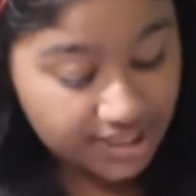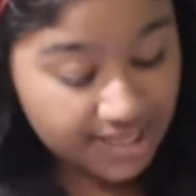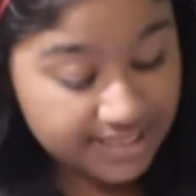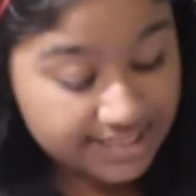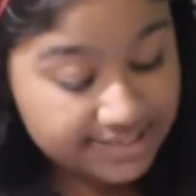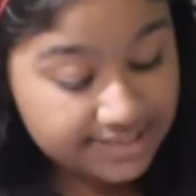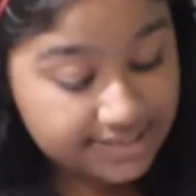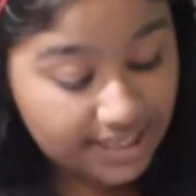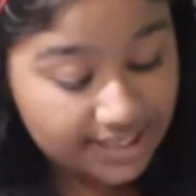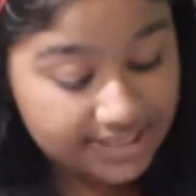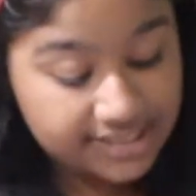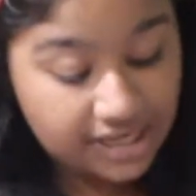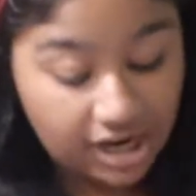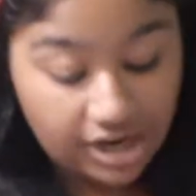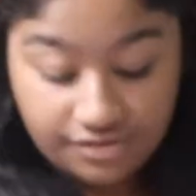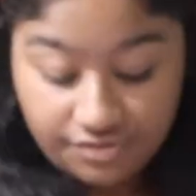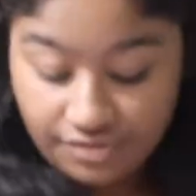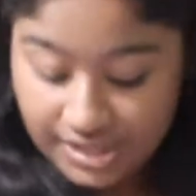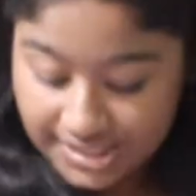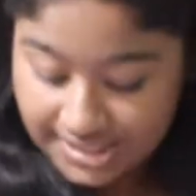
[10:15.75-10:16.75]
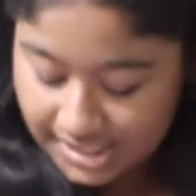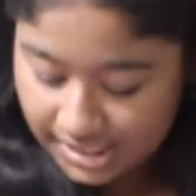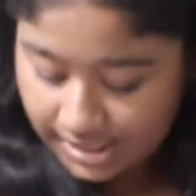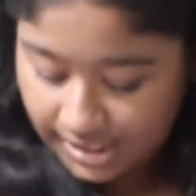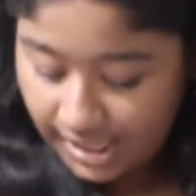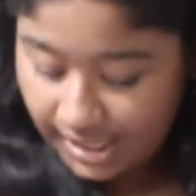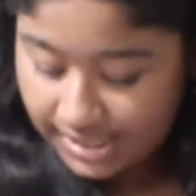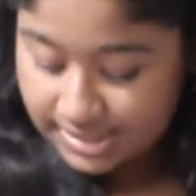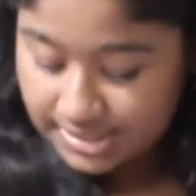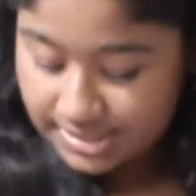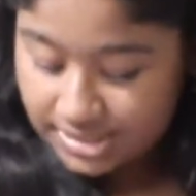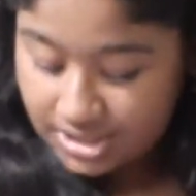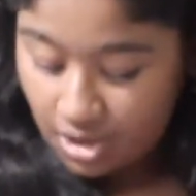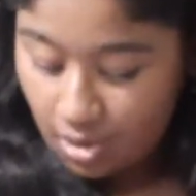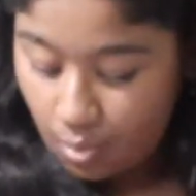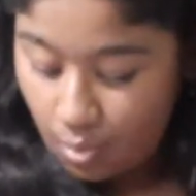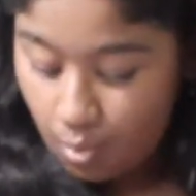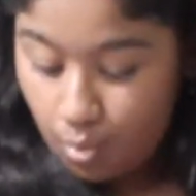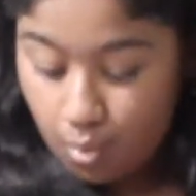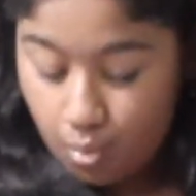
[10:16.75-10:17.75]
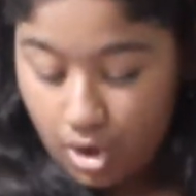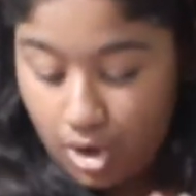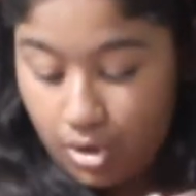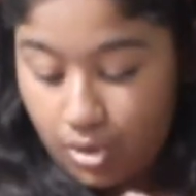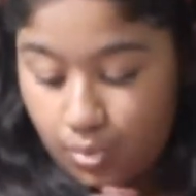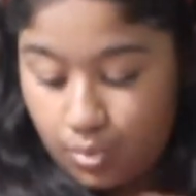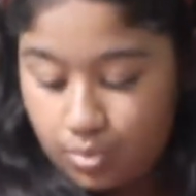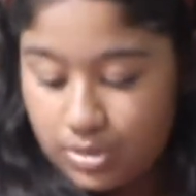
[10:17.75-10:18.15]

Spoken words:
600 tickets. Whoa.